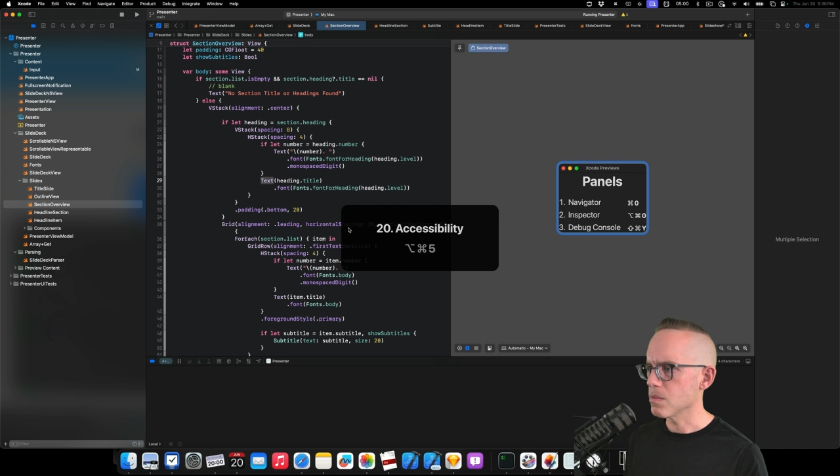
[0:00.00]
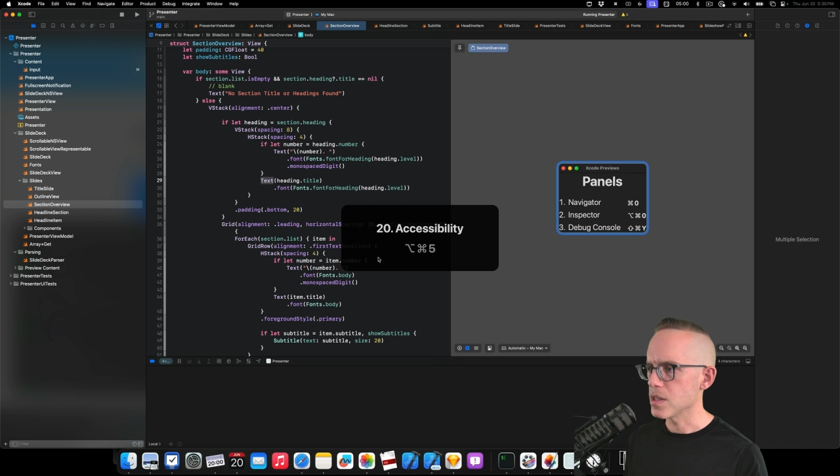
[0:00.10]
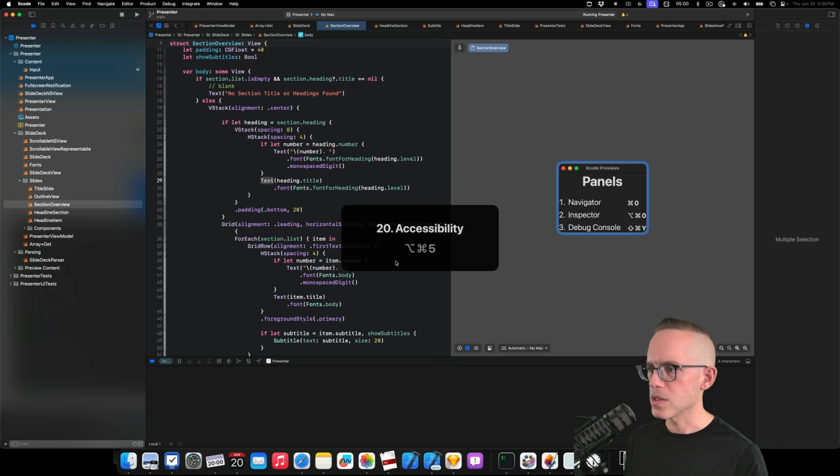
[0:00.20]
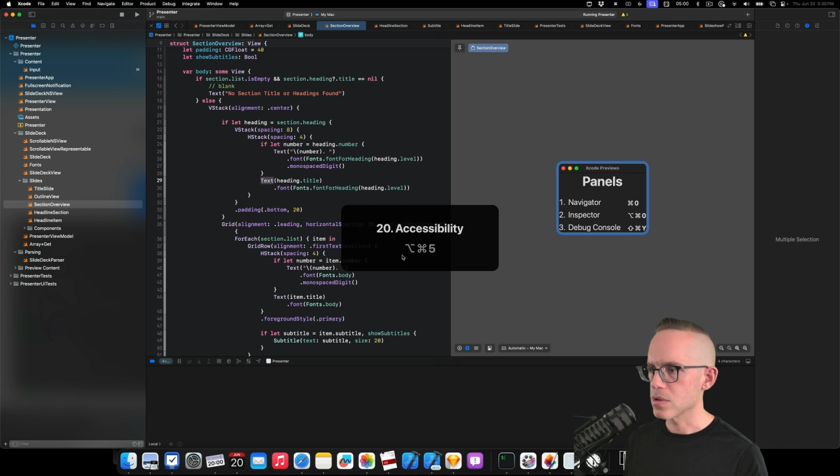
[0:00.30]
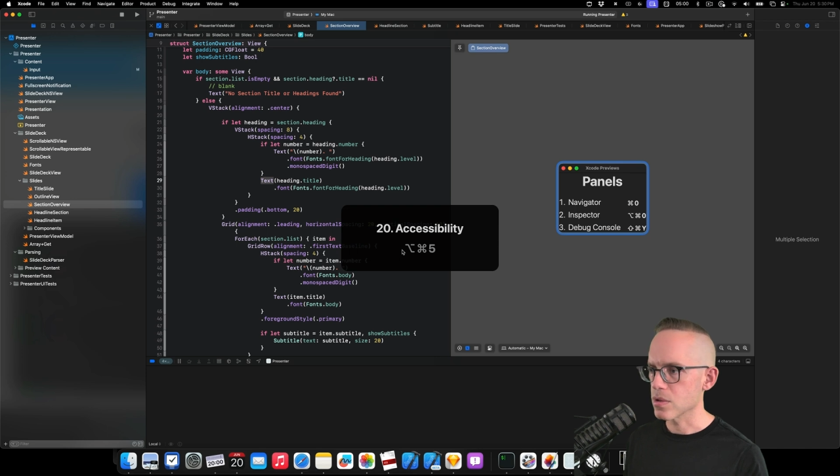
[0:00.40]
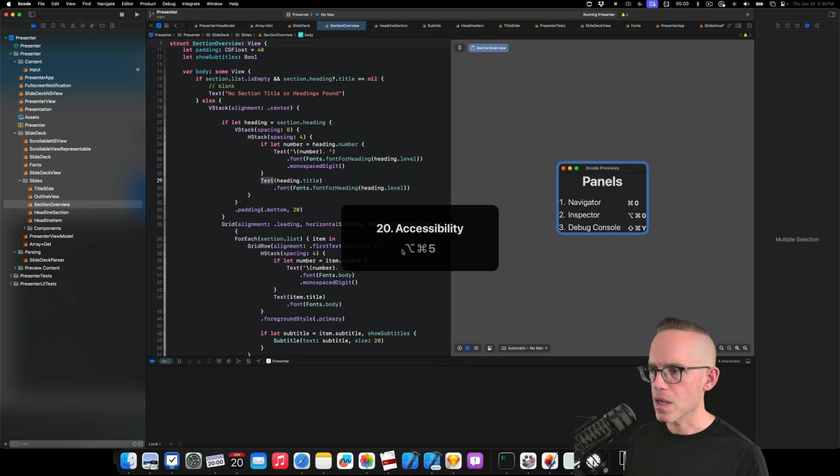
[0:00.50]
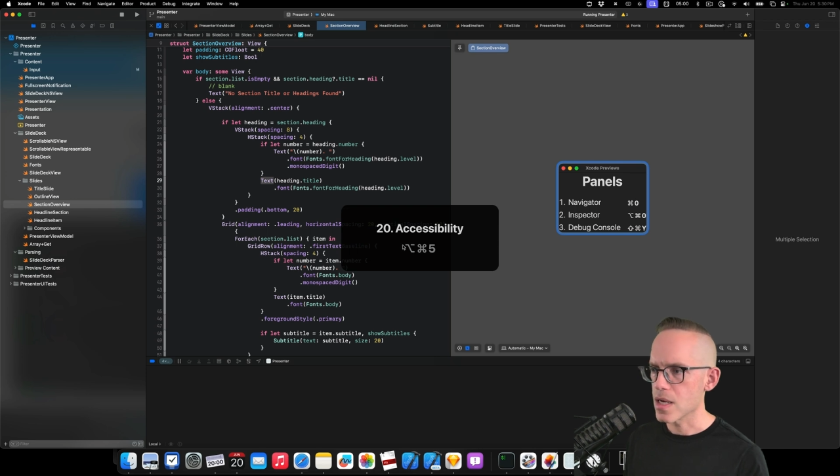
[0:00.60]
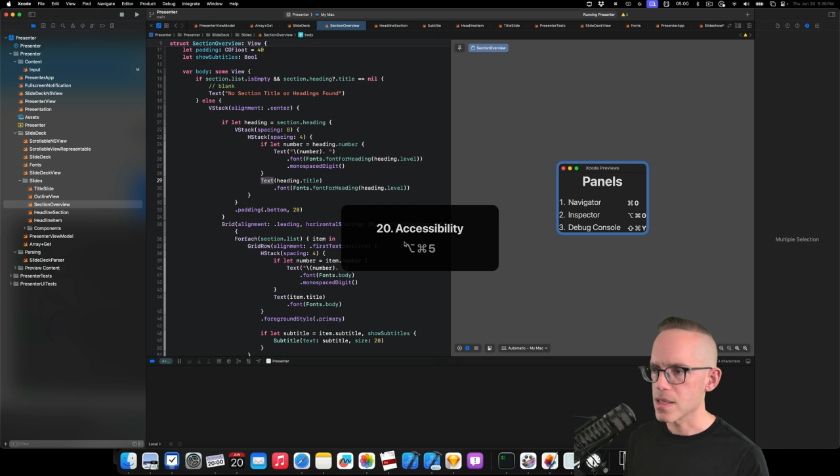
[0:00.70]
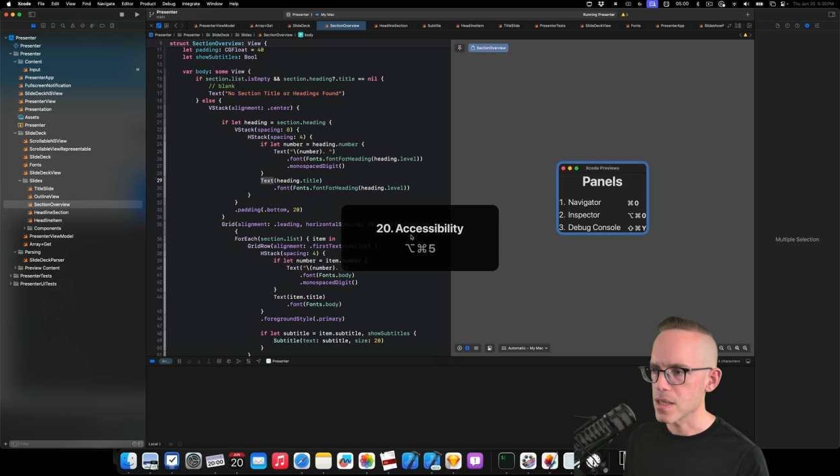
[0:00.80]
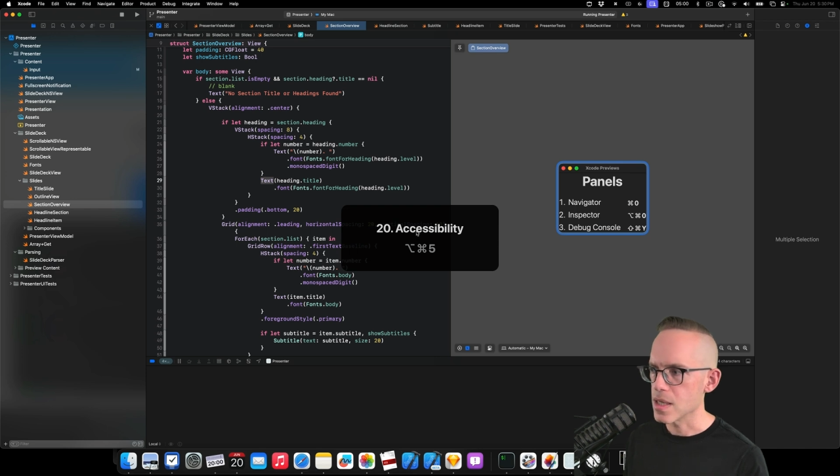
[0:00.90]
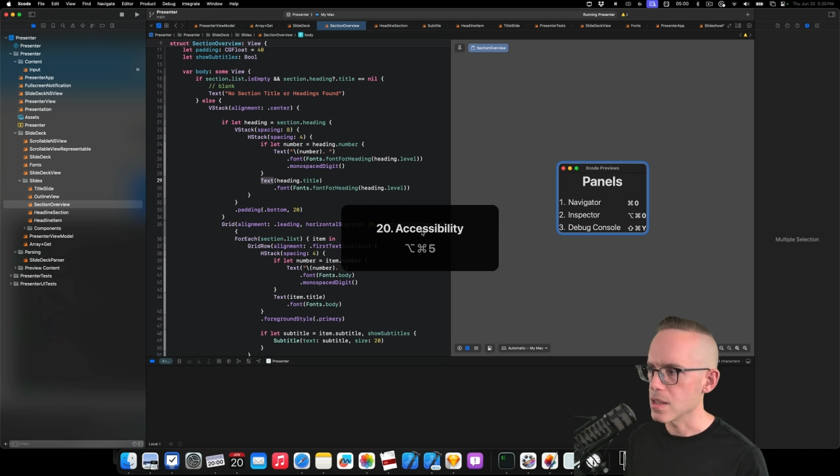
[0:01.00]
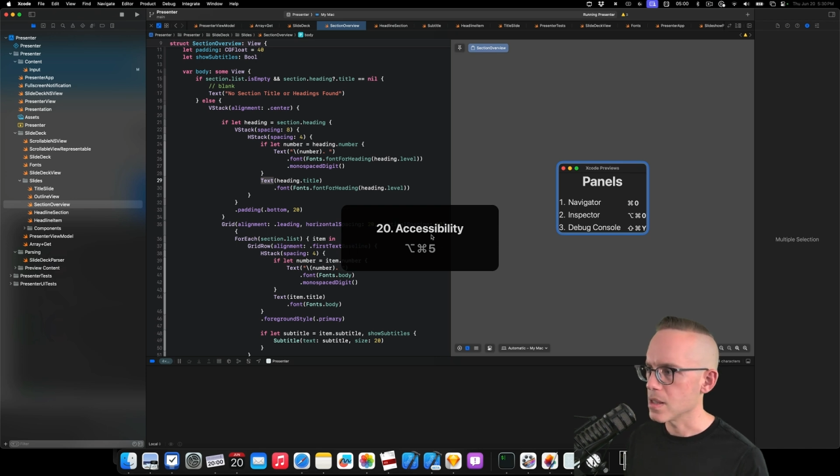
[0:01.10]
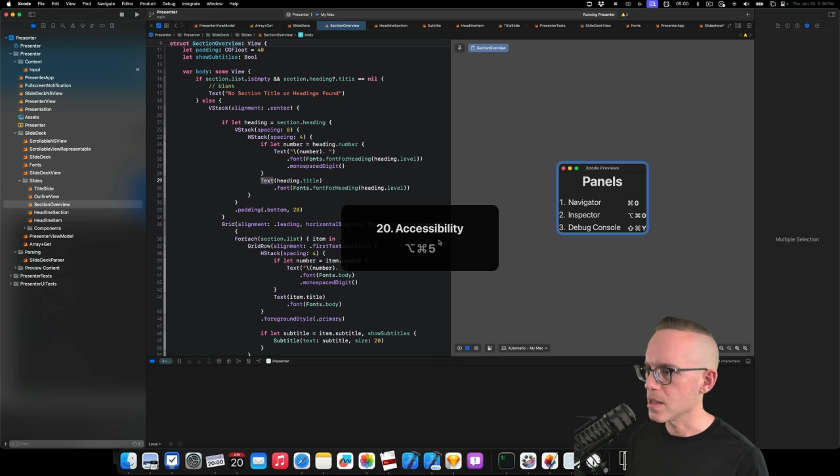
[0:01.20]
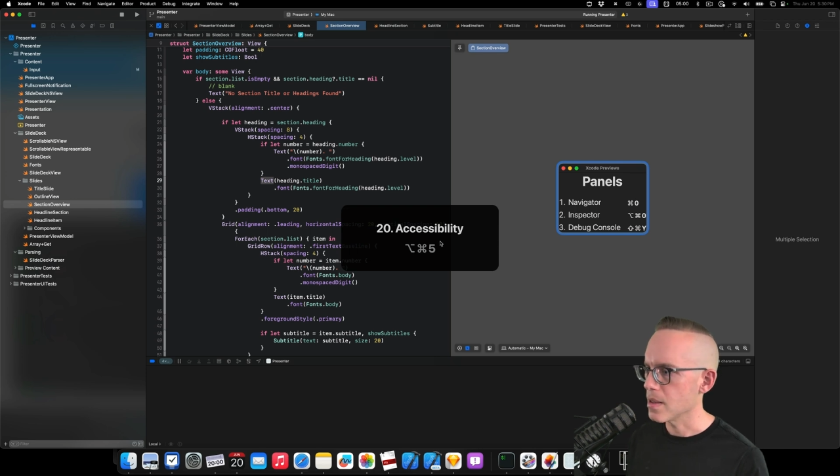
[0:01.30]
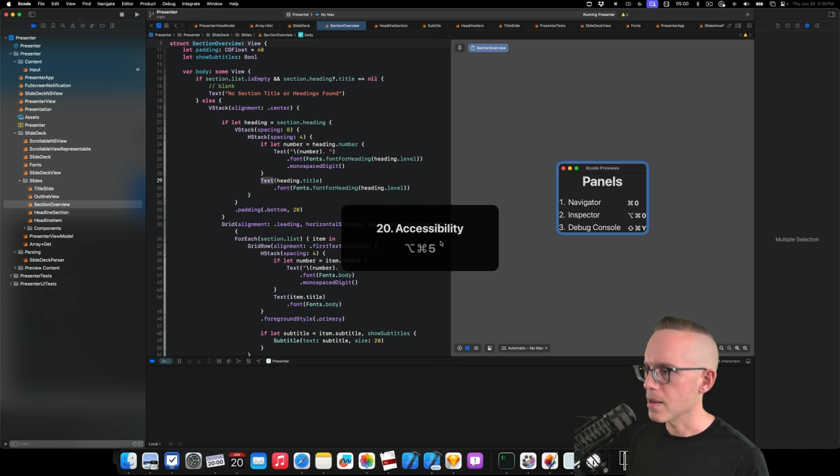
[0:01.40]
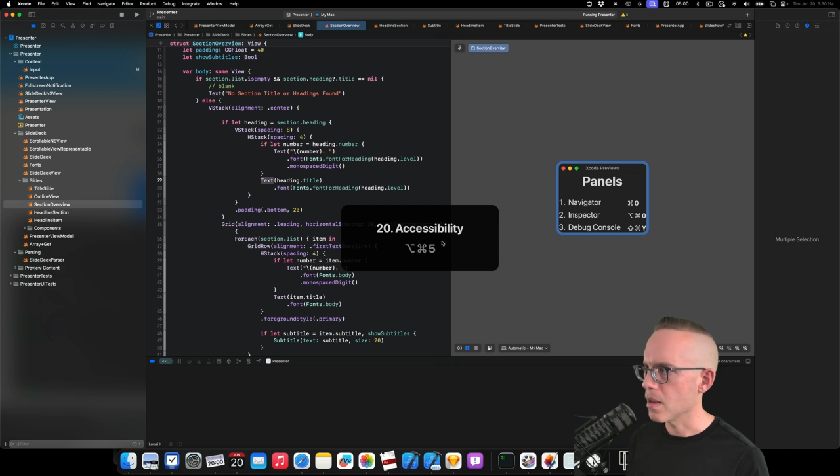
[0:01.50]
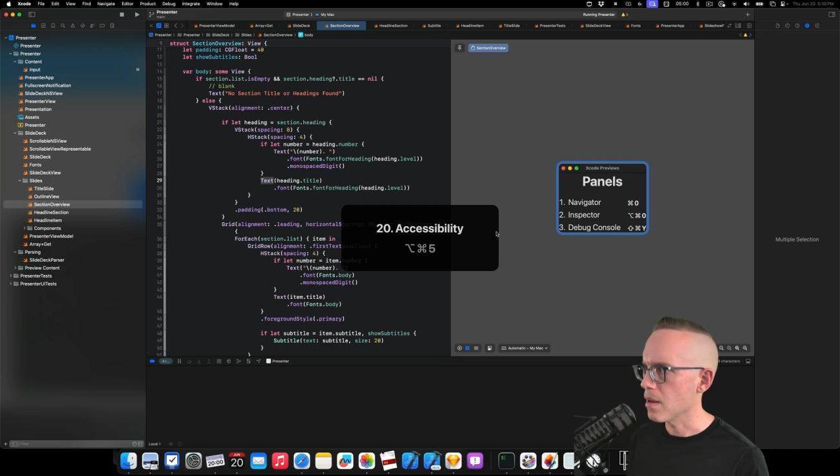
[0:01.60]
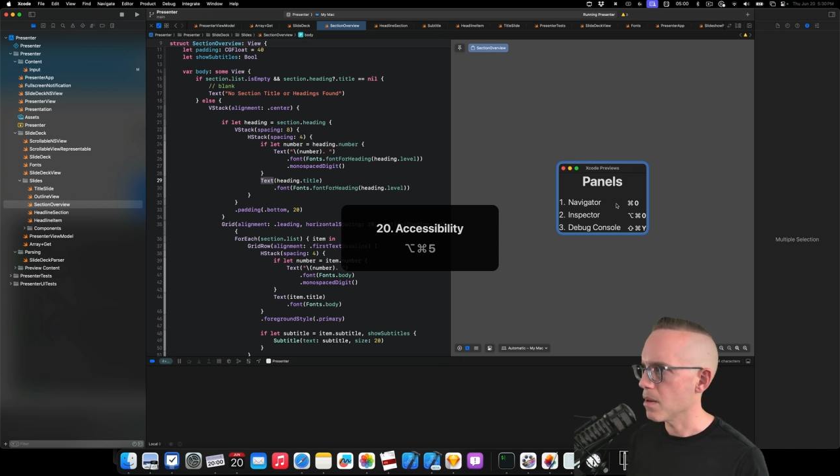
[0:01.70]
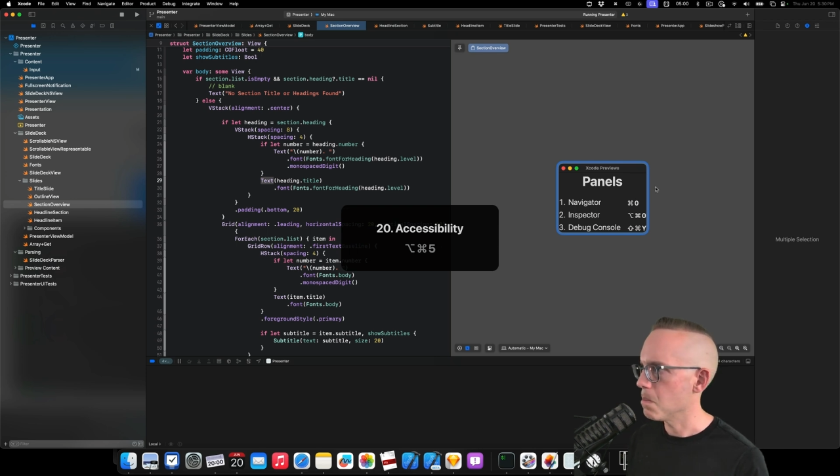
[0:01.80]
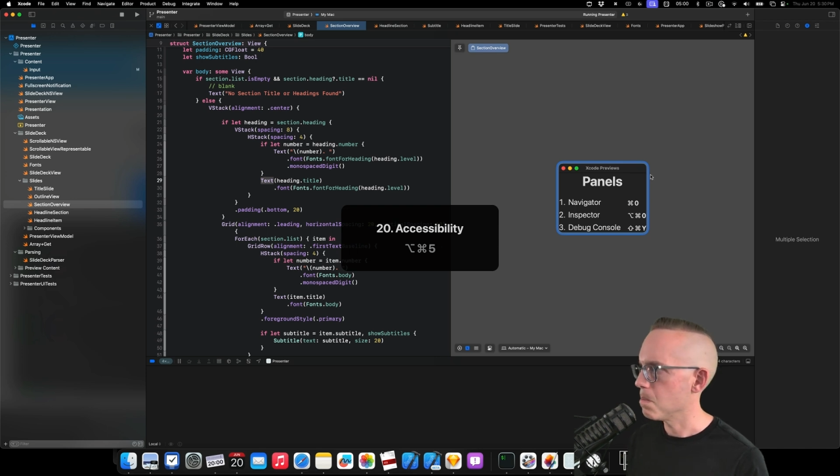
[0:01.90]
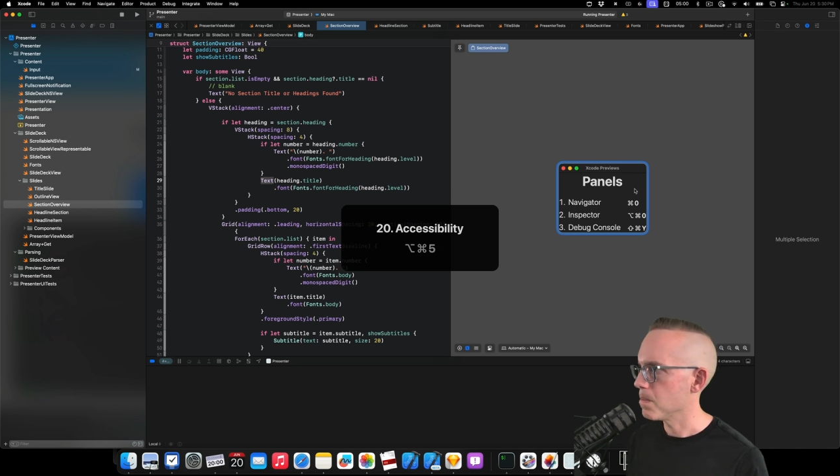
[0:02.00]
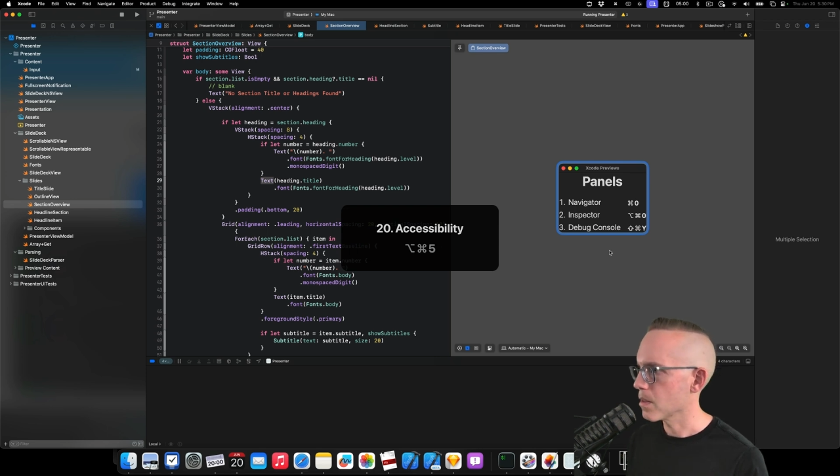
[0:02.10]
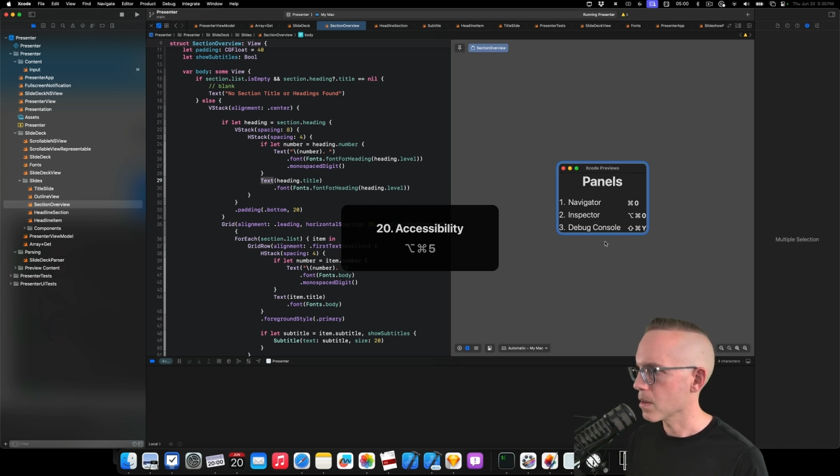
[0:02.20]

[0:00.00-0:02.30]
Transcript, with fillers: additional content um,